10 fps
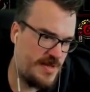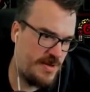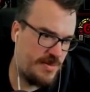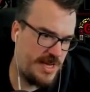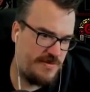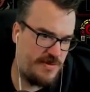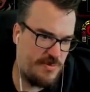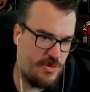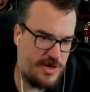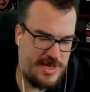I want to give you
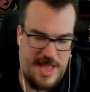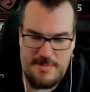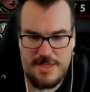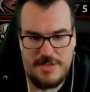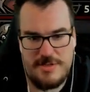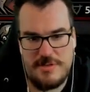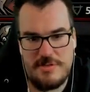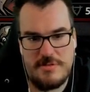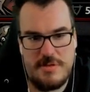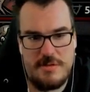more damage.
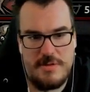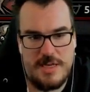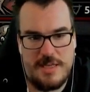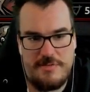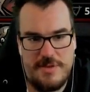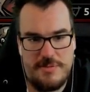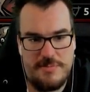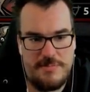I want to give you.